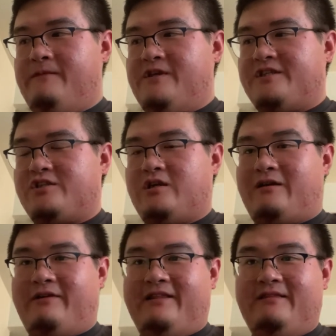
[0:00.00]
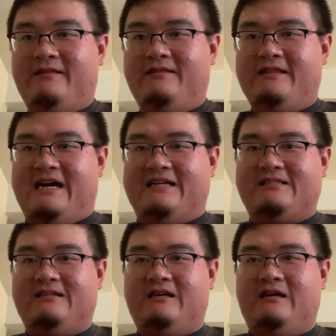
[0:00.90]
there's a story
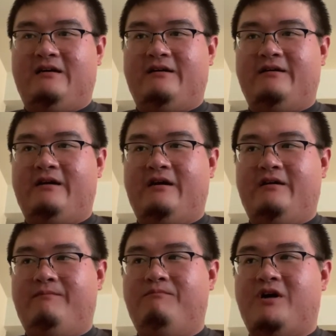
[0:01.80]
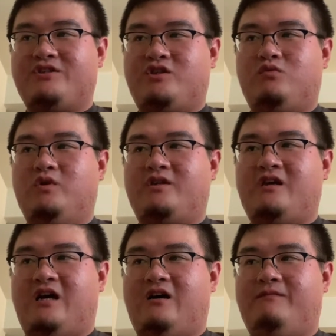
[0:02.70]
that a monster would
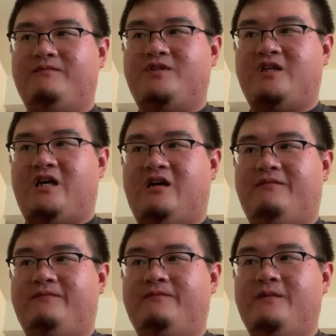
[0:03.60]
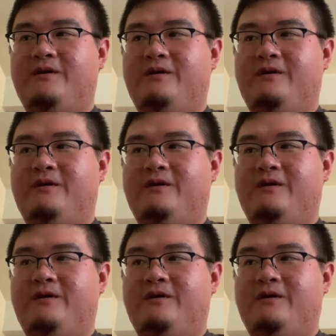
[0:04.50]
come to